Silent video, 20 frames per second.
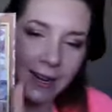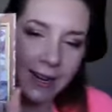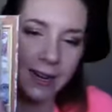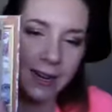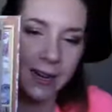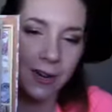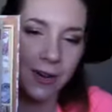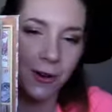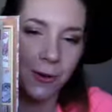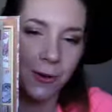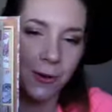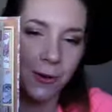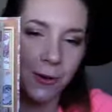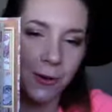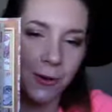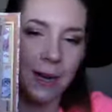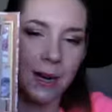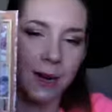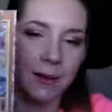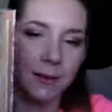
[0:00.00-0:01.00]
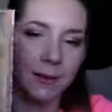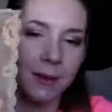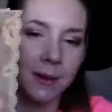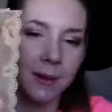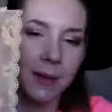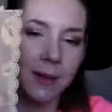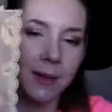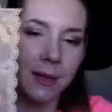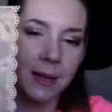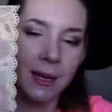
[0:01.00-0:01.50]
And you open it up.
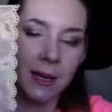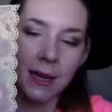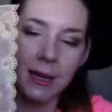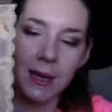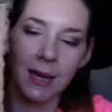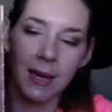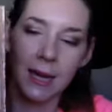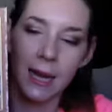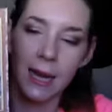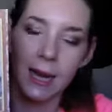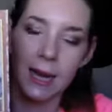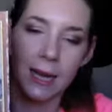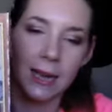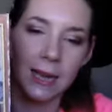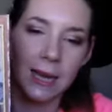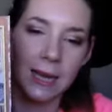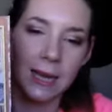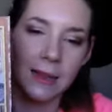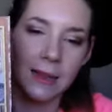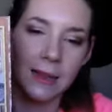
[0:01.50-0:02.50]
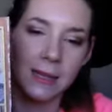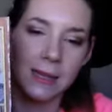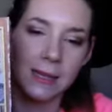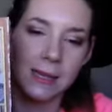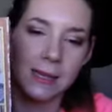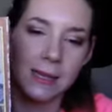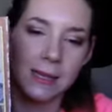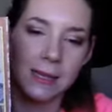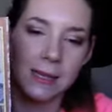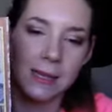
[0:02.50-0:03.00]
And I like this
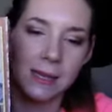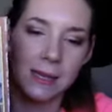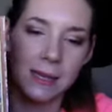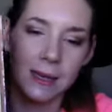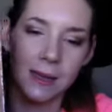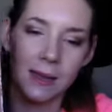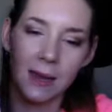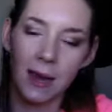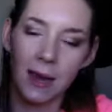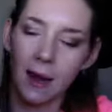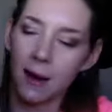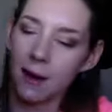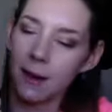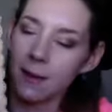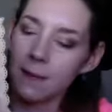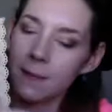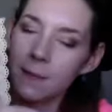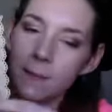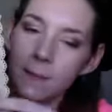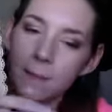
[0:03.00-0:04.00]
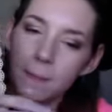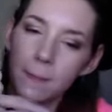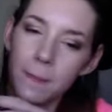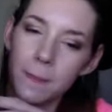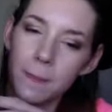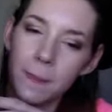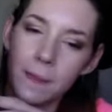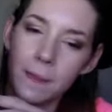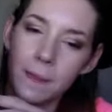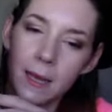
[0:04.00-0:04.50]
there.
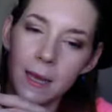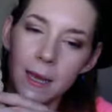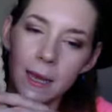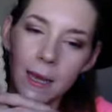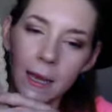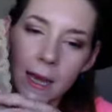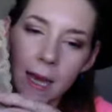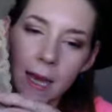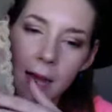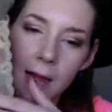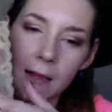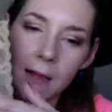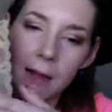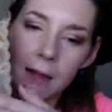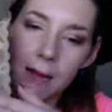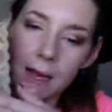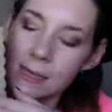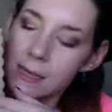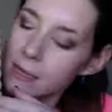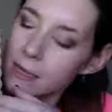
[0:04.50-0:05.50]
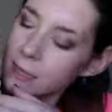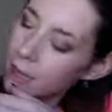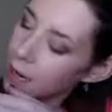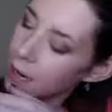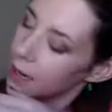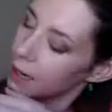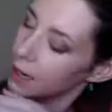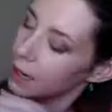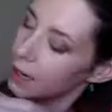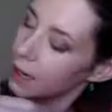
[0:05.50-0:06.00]
And then it's
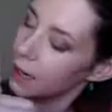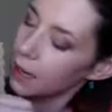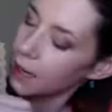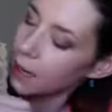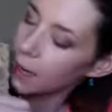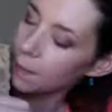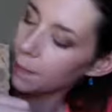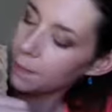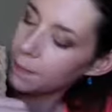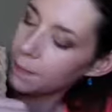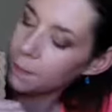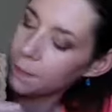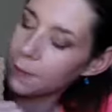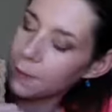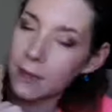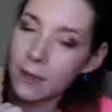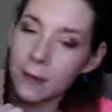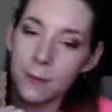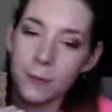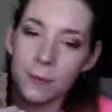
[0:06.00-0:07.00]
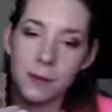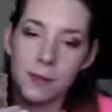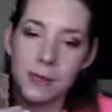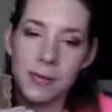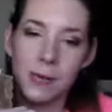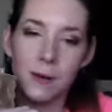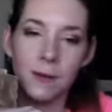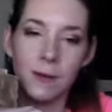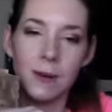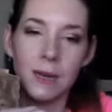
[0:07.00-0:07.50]
got one that pulls
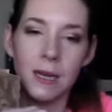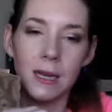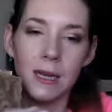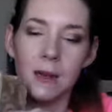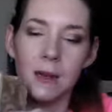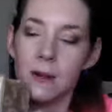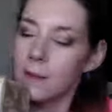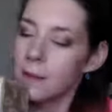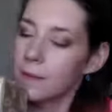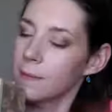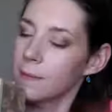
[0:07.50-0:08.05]
out right here.